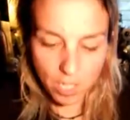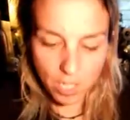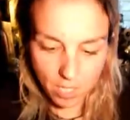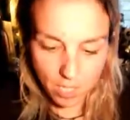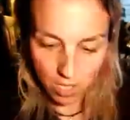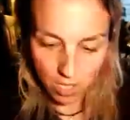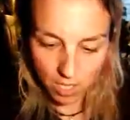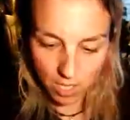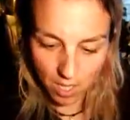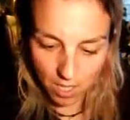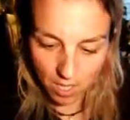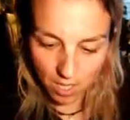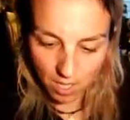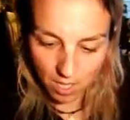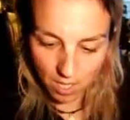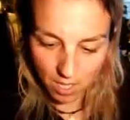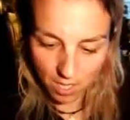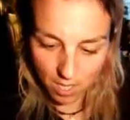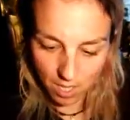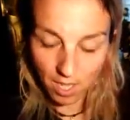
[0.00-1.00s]
you're standing
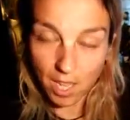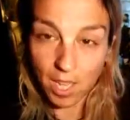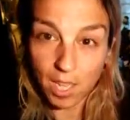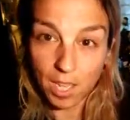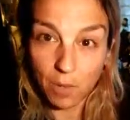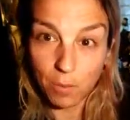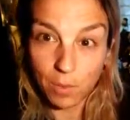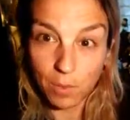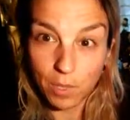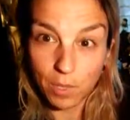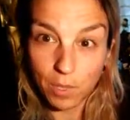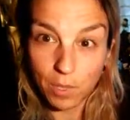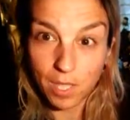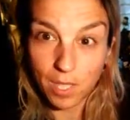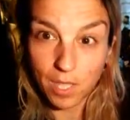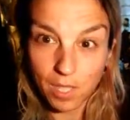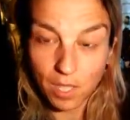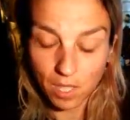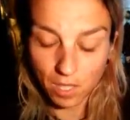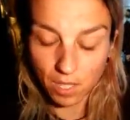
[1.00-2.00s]
on the egg with the
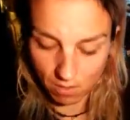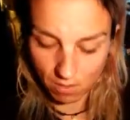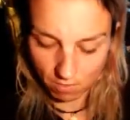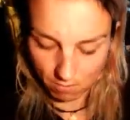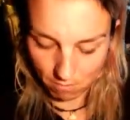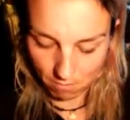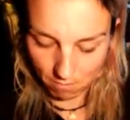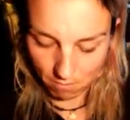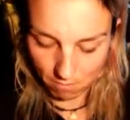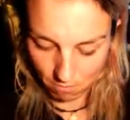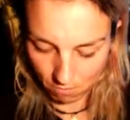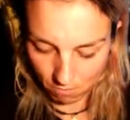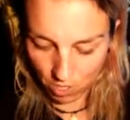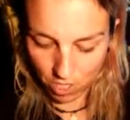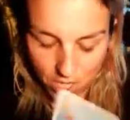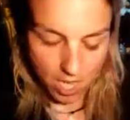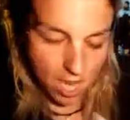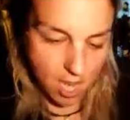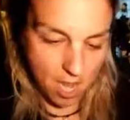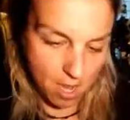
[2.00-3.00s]
key. Where's your
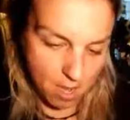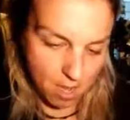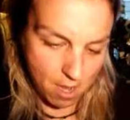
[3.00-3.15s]
key?